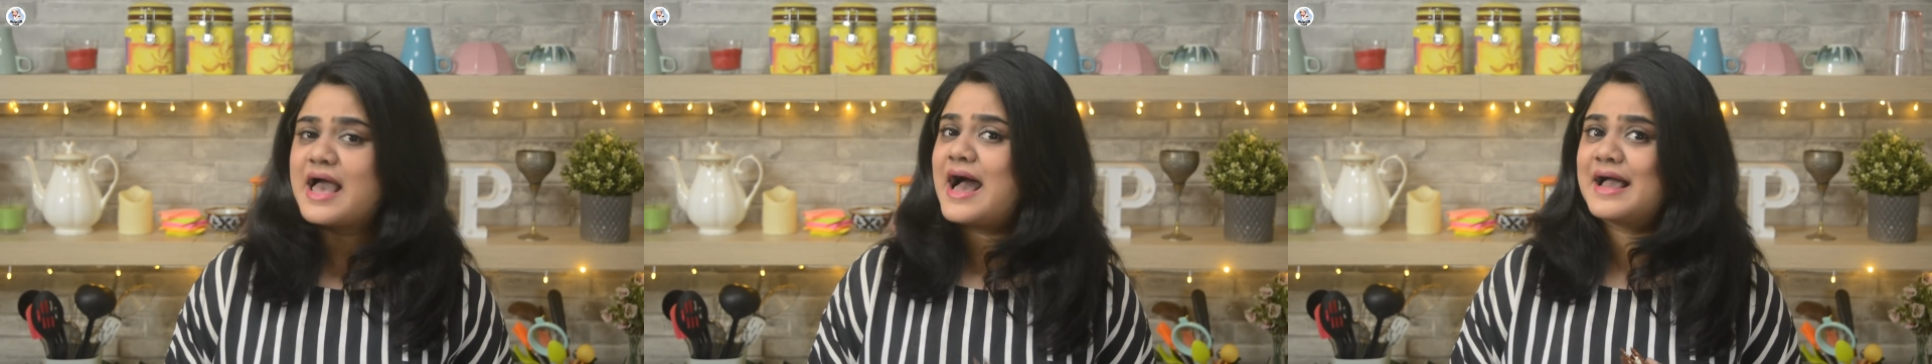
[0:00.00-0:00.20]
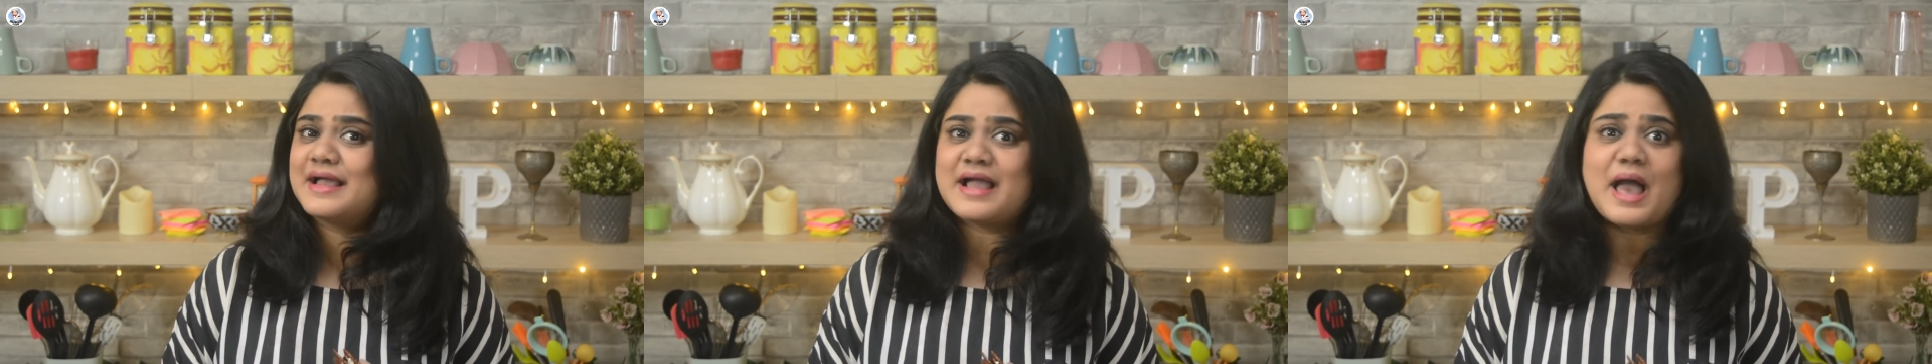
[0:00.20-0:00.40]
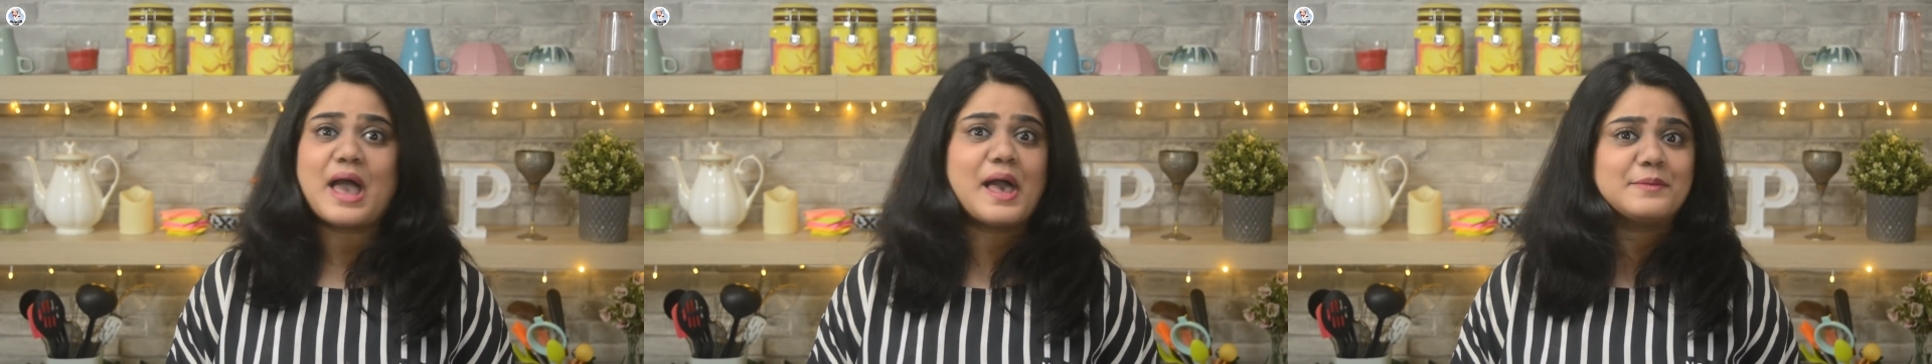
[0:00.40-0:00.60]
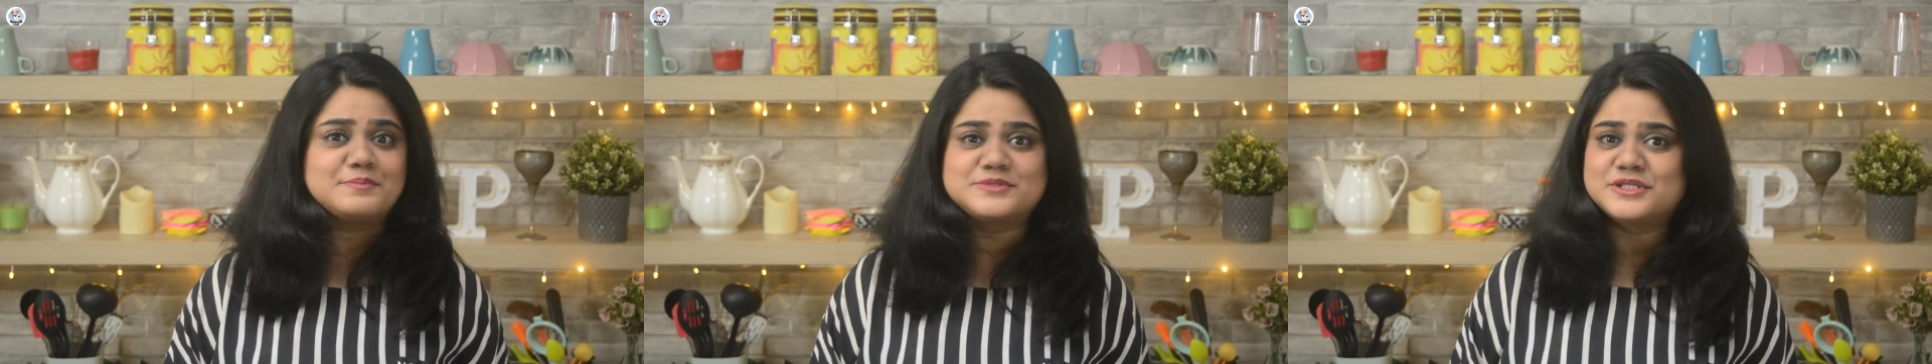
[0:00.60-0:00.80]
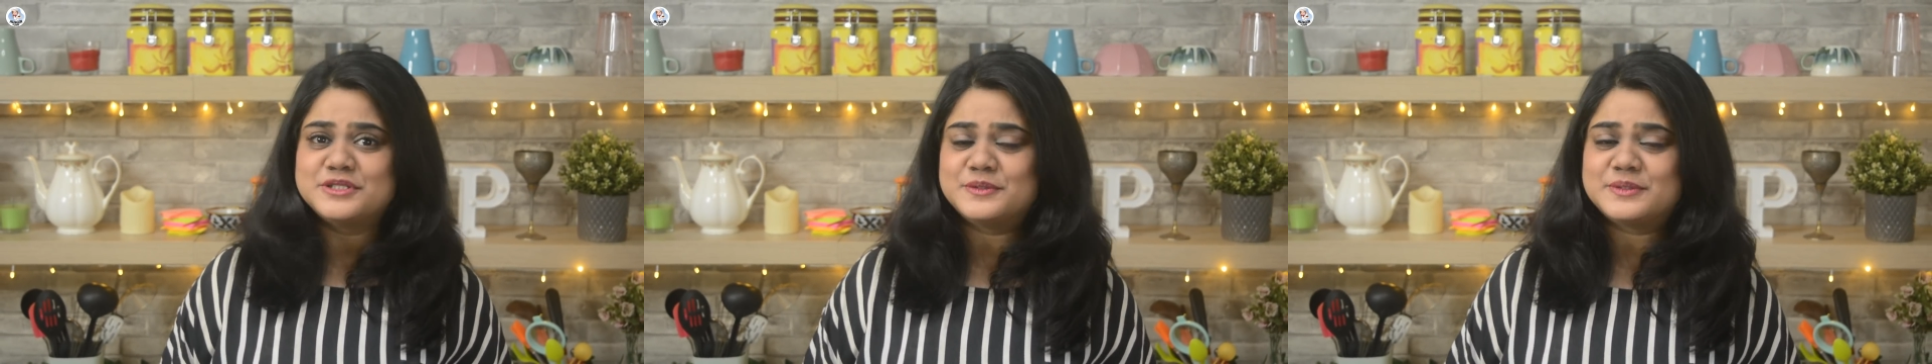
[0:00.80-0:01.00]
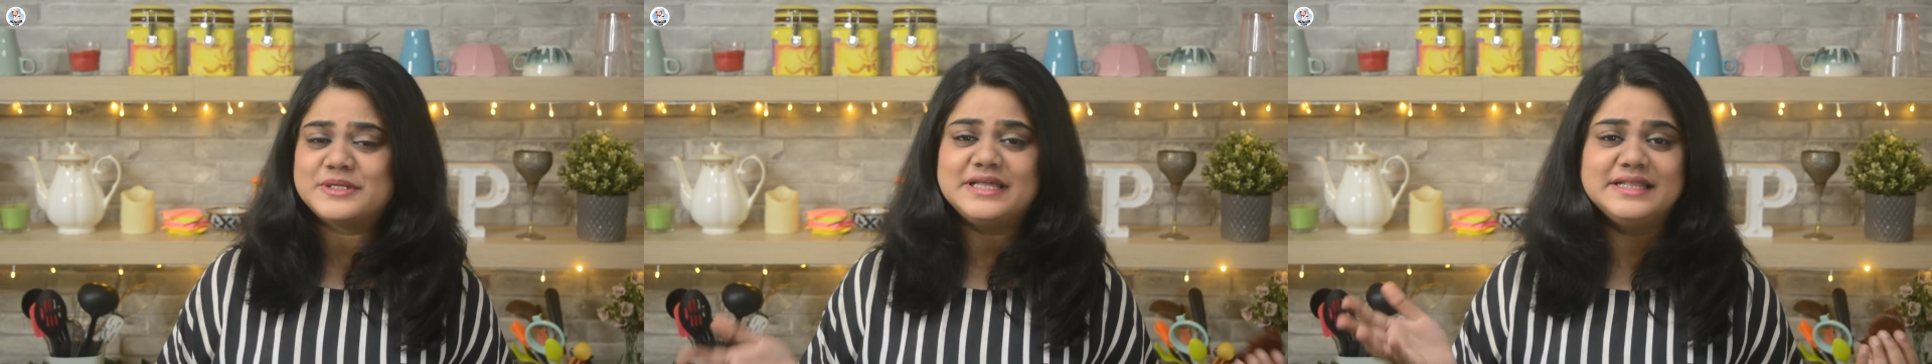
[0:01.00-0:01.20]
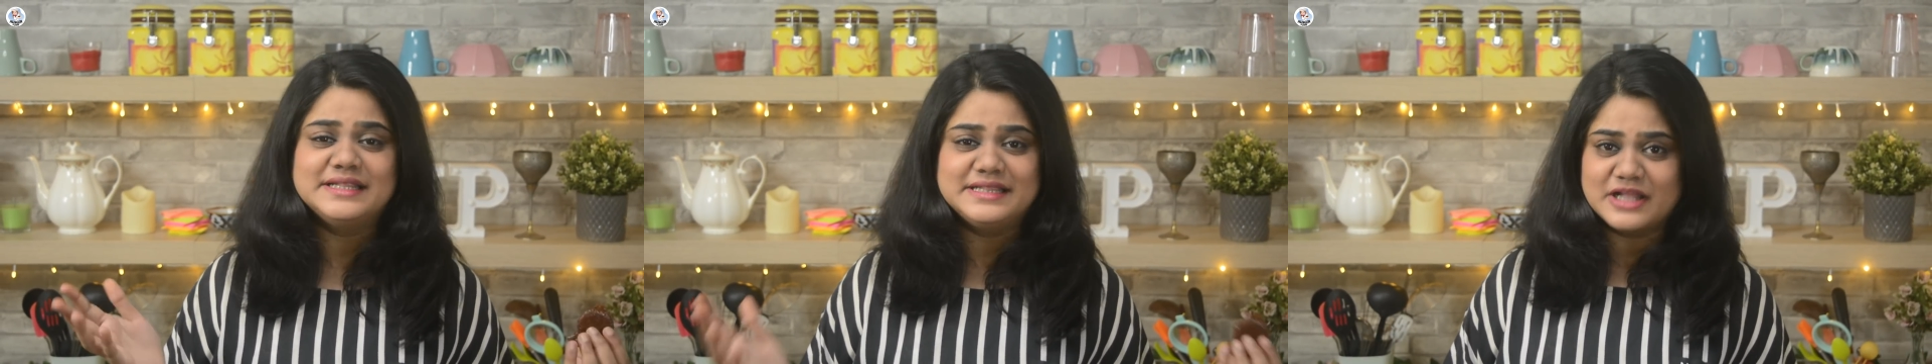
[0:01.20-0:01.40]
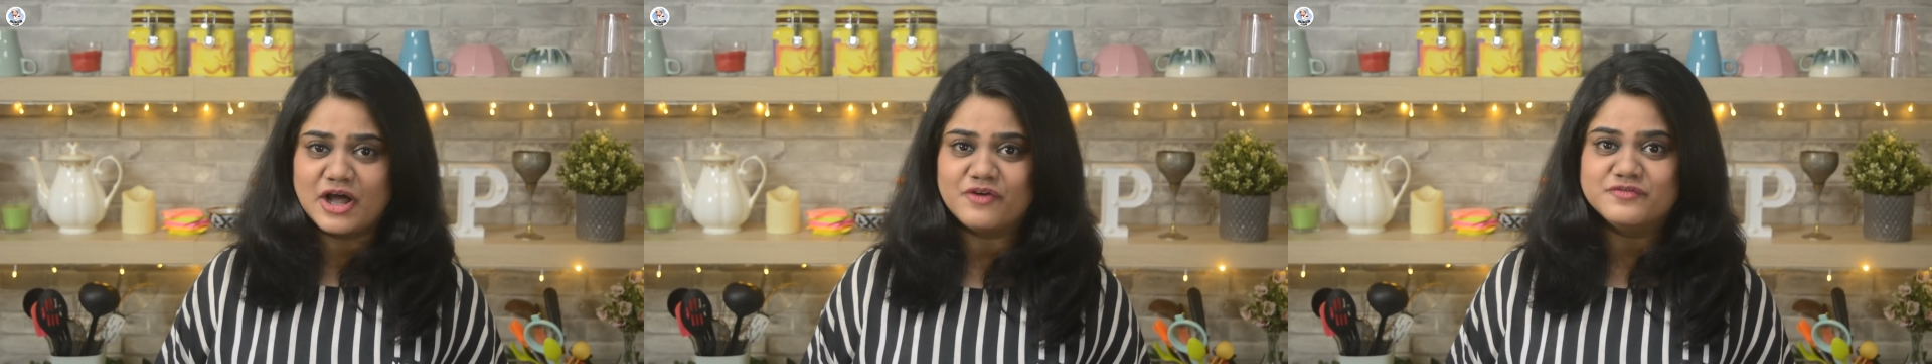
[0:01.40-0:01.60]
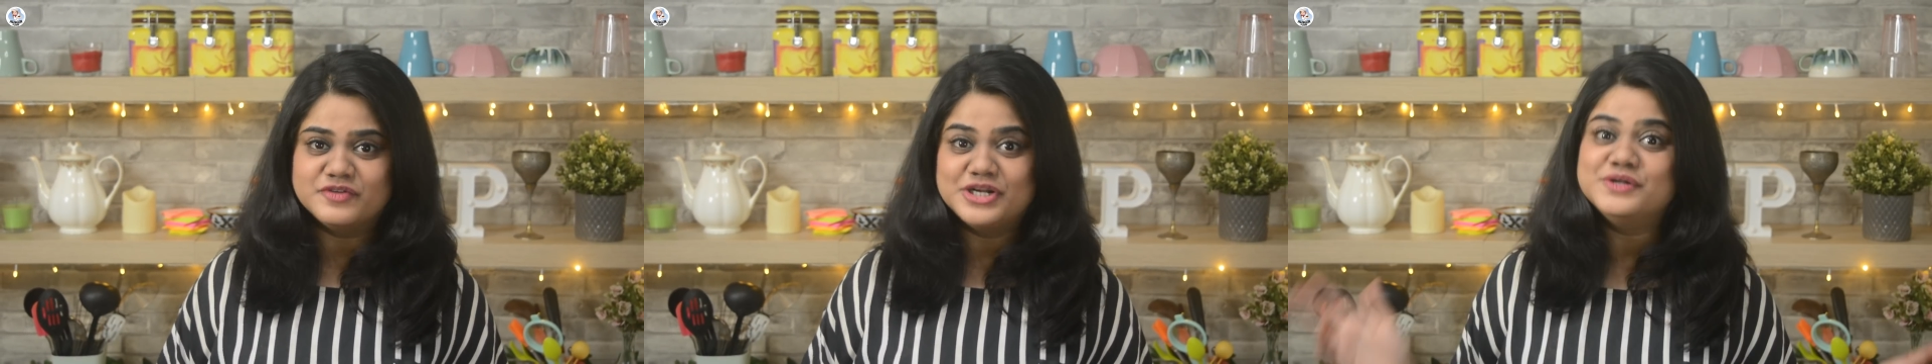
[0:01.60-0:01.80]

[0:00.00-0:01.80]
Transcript: I absolutely loved